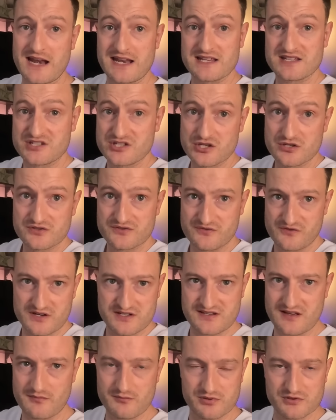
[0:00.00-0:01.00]
and it's used,
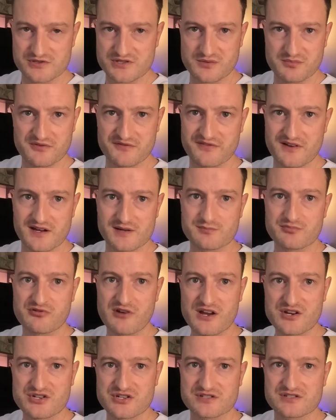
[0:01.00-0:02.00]
for example, to
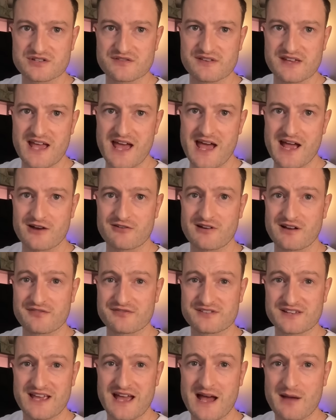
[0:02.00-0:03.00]
provide pressure to the
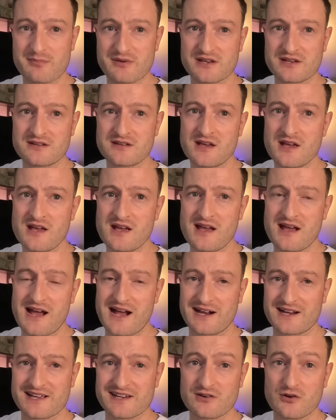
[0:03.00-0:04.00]
aircraft's cabin
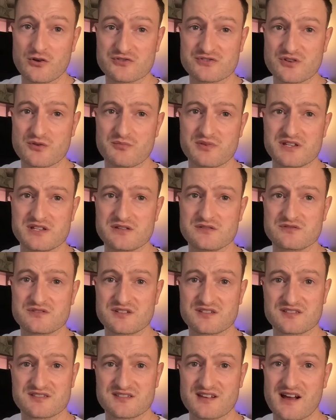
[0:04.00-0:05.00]
and can also be
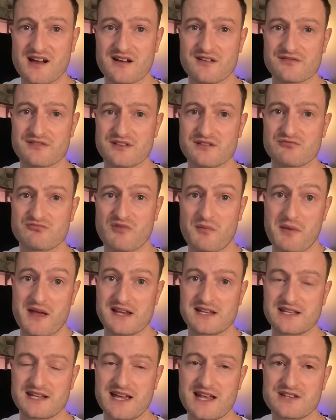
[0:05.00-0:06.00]
used to start the
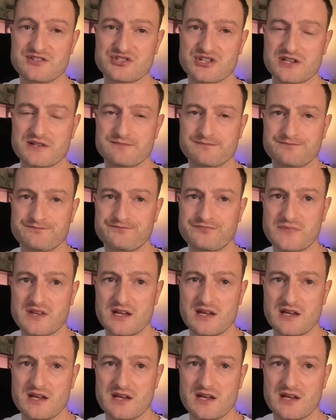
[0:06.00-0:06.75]
remaining engine.